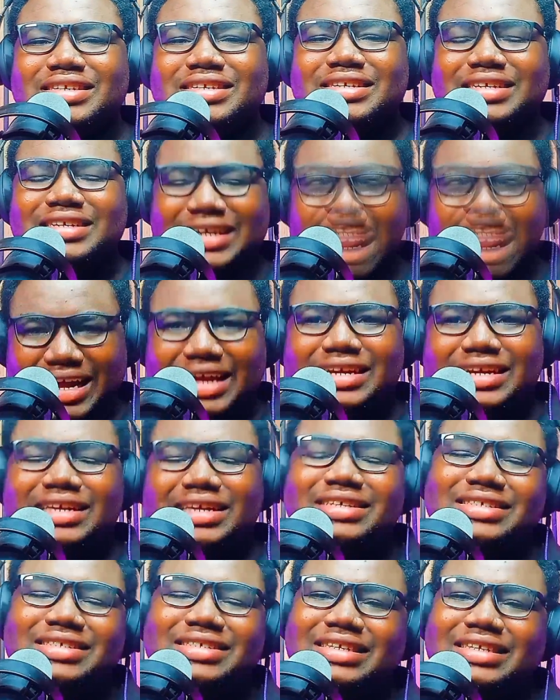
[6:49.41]
Ghana
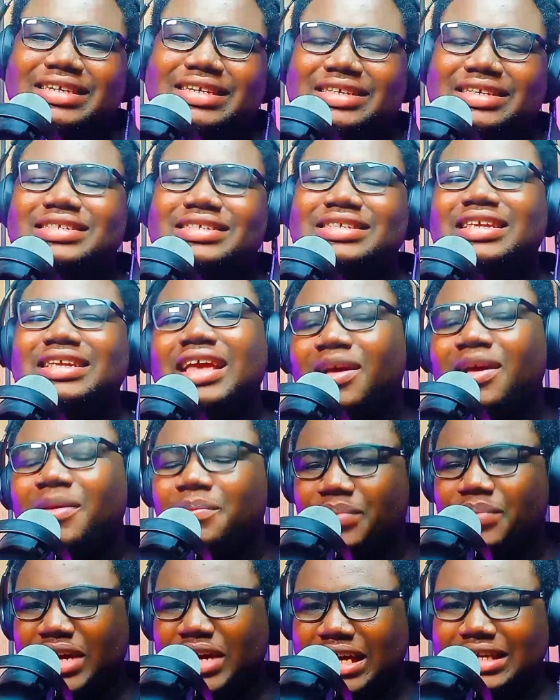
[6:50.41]
cedis
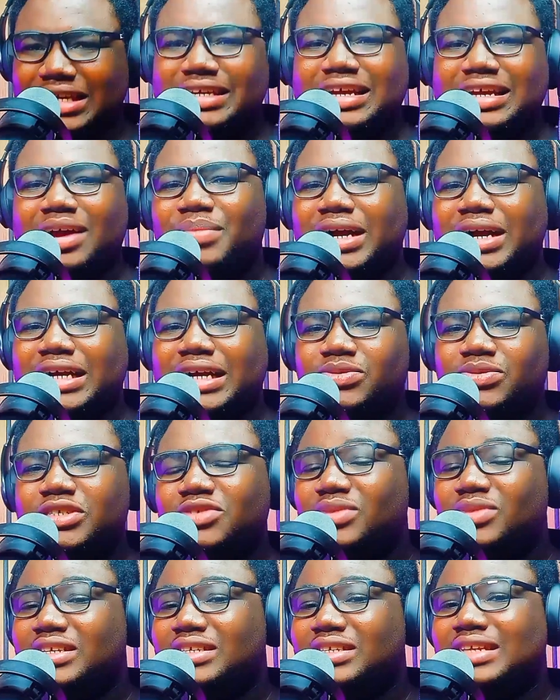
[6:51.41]
per gigabyte, which
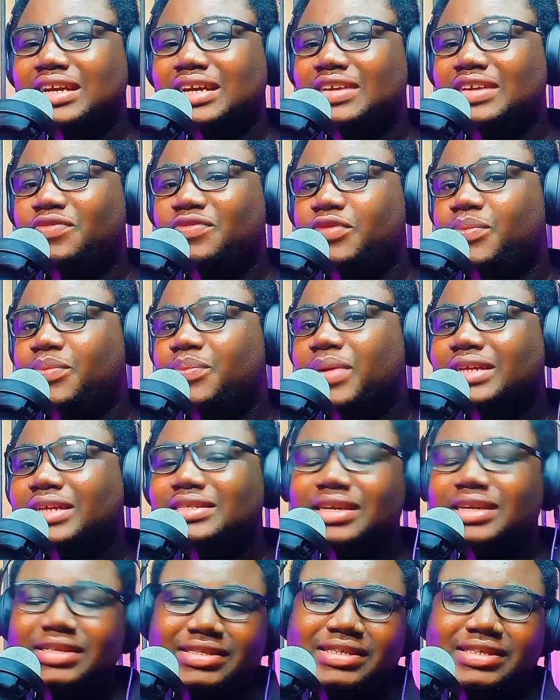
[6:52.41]
means that if you
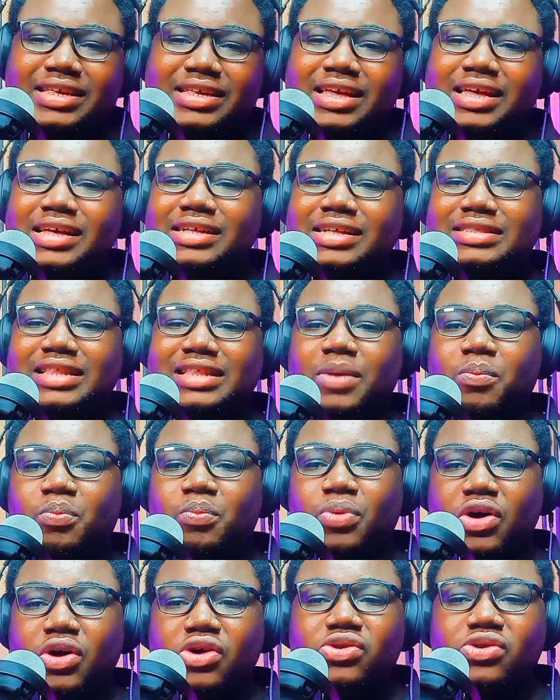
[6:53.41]
purchase the
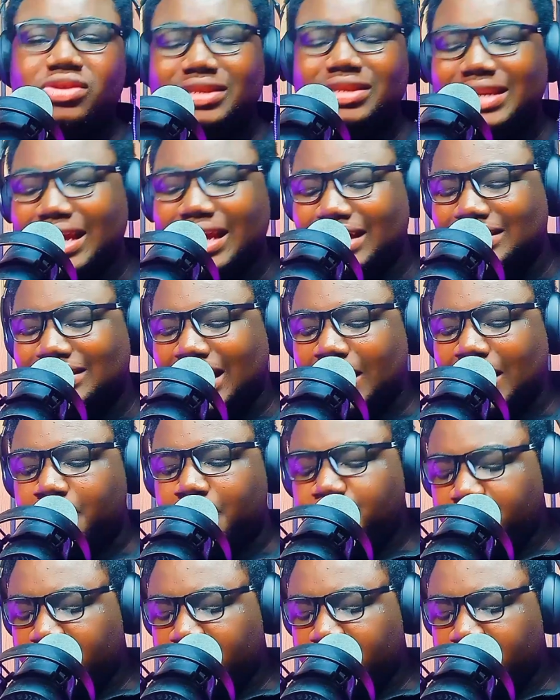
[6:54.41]
bulk data,